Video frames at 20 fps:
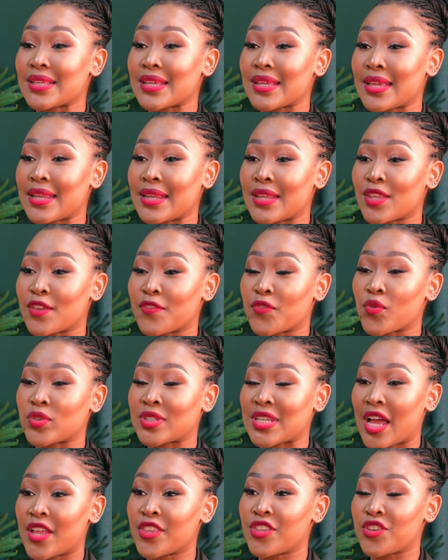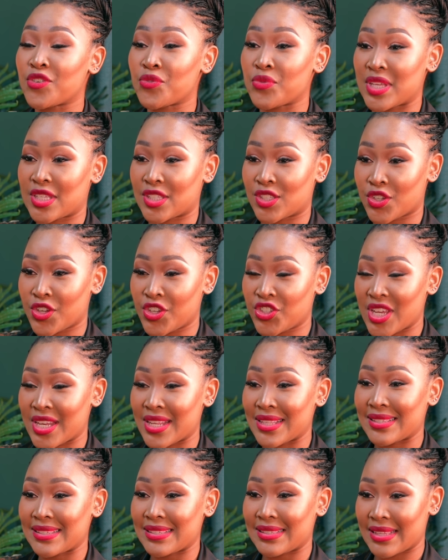and you've done your research and
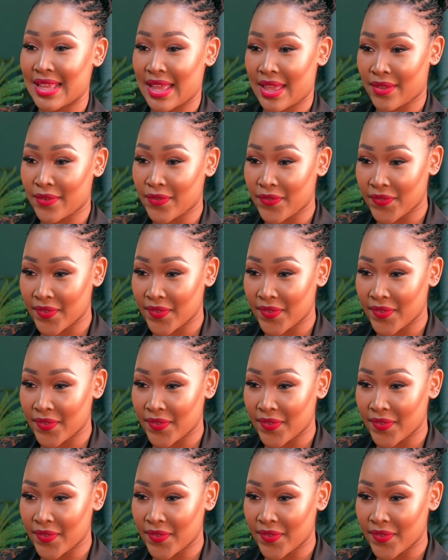it's safe,